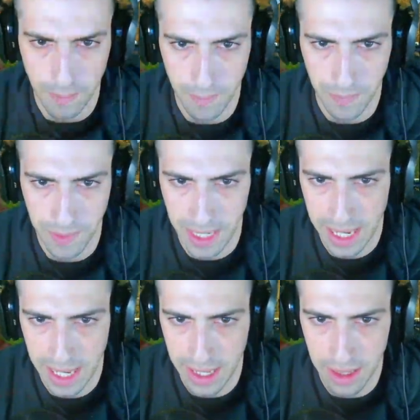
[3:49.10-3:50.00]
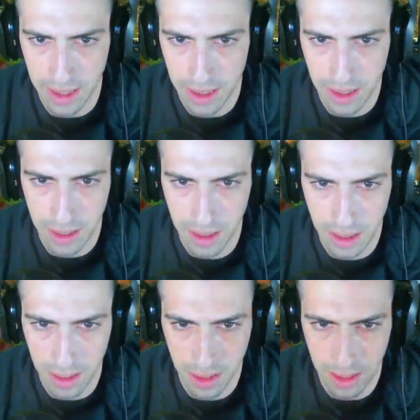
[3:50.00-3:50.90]

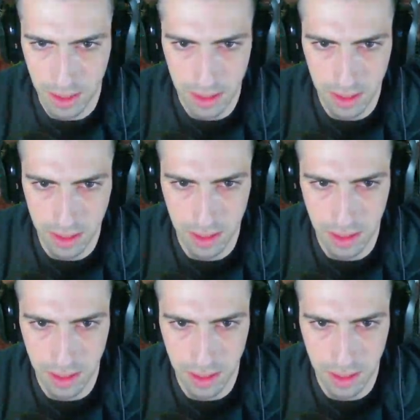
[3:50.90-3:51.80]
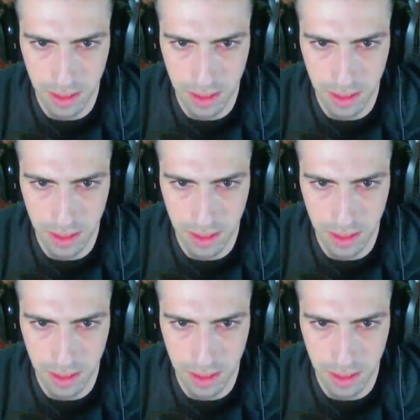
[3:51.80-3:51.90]
Nothing is said.